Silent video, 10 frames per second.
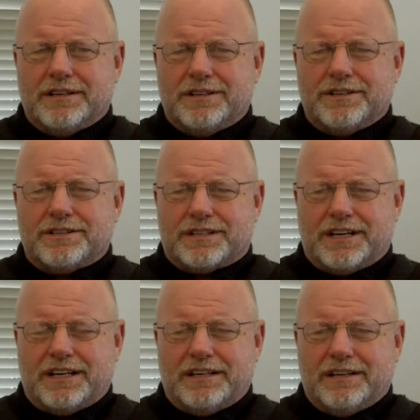Just
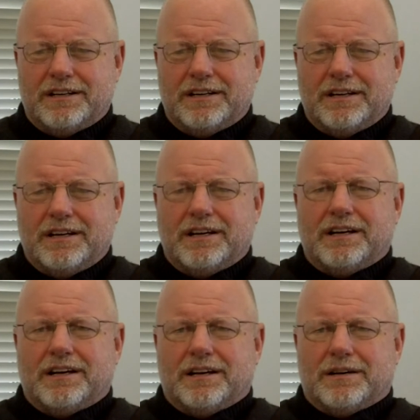say,
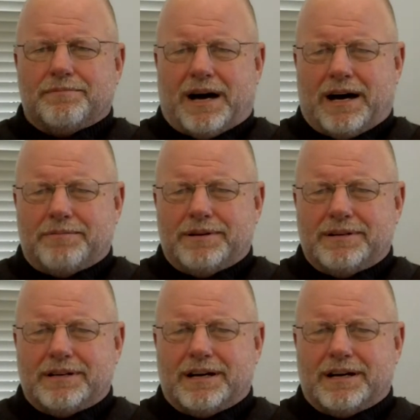Bob,